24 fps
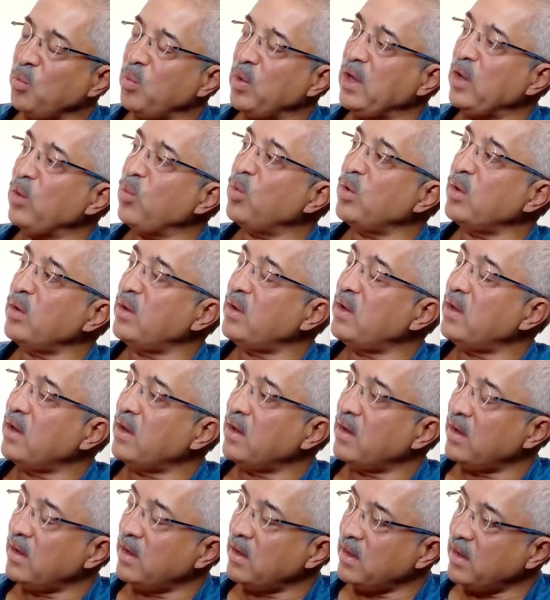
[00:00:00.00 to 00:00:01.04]
we would
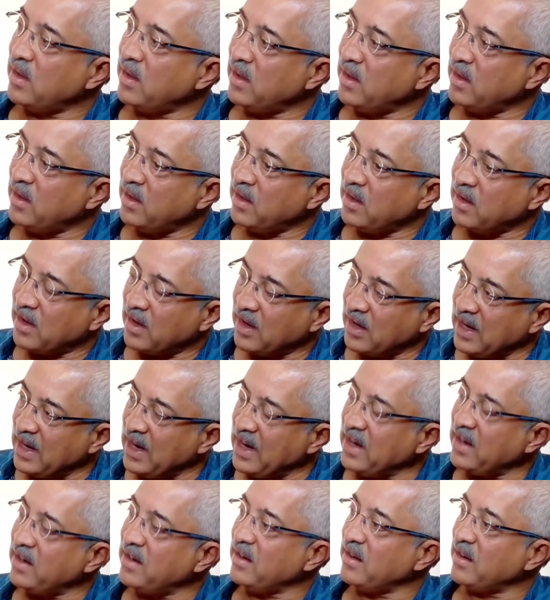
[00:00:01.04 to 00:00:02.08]

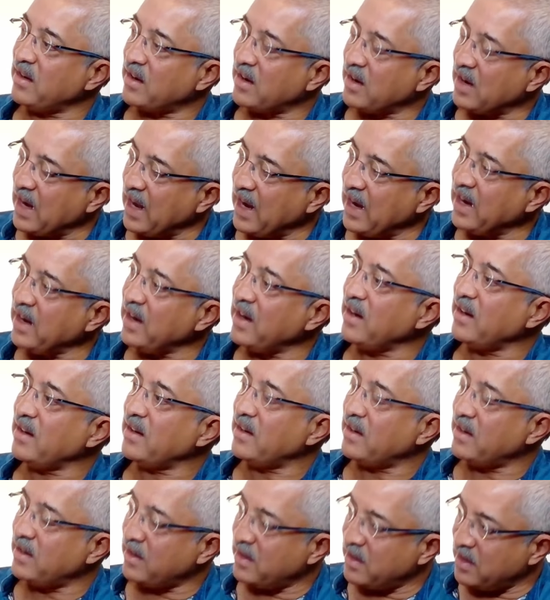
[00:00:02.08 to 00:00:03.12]
rate, rank,
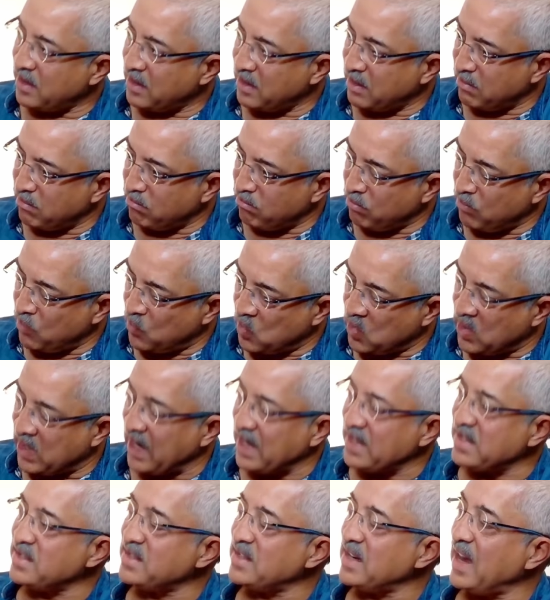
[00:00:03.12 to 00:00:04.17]

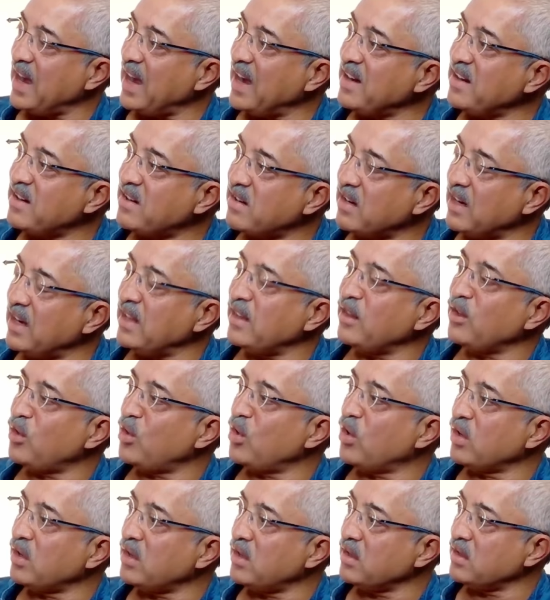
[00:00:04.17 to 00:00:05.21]
test and train the
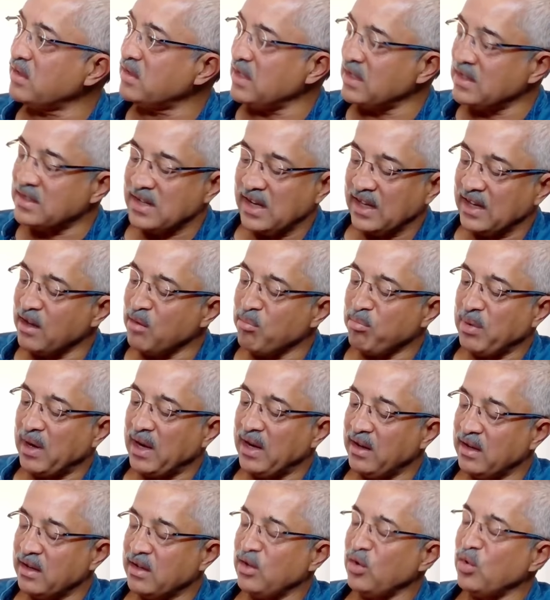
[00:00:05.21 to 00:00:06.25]
doctors. It's like a
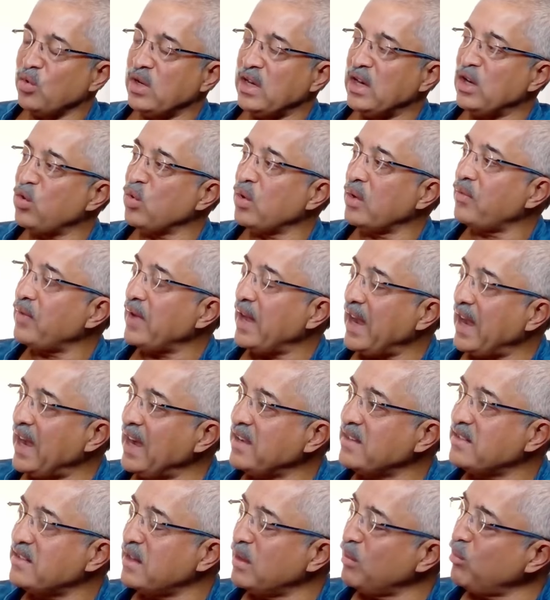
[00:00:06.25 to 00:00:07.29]
pilot. You need to have
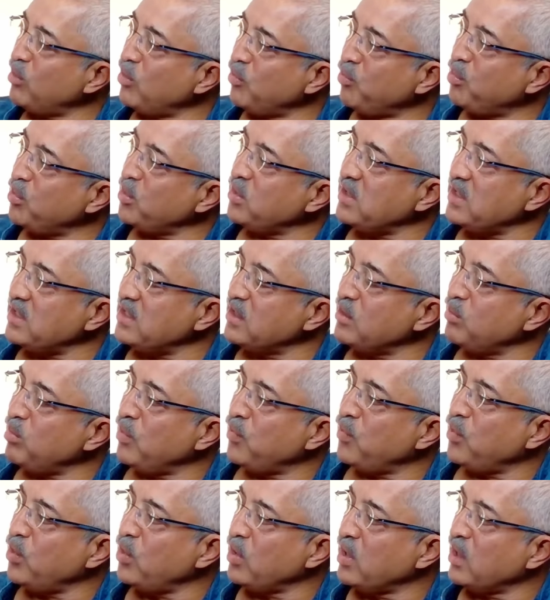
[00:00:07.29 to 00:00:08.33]
X number of procedures
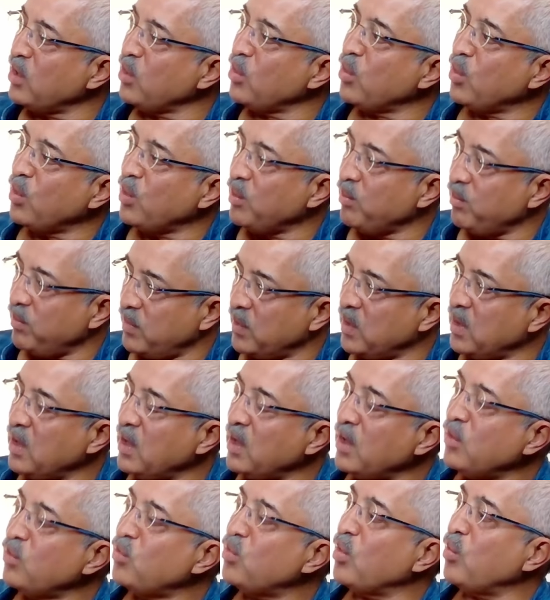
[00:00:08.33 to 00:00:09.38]
before you can go home.
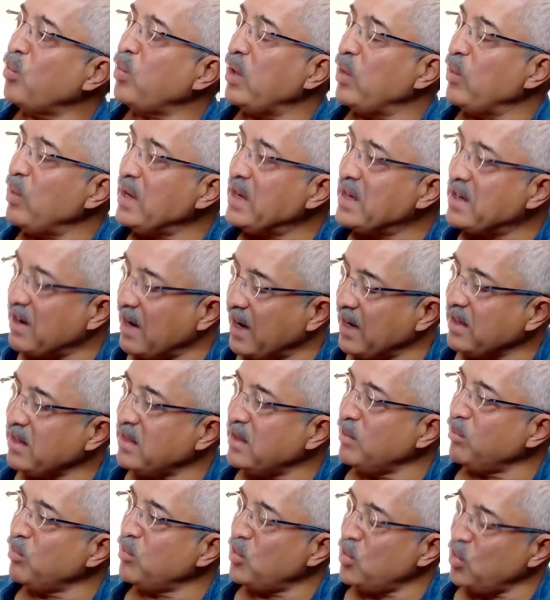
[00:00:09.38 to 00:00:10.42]
So we will
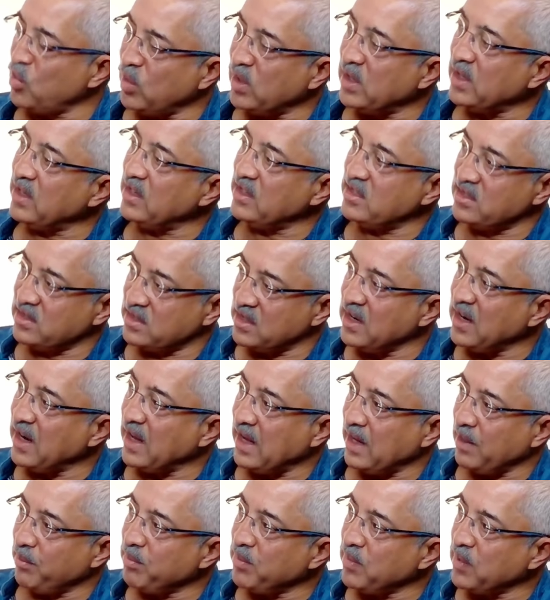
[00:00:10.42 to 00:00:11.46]
track them through a digital
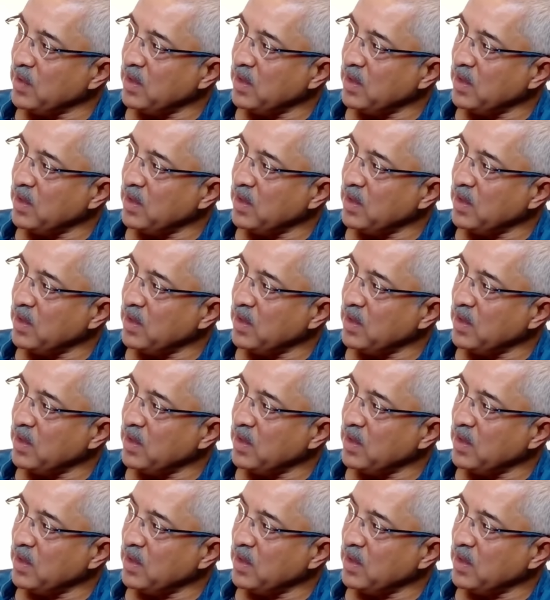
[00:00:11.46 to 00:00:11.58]
app.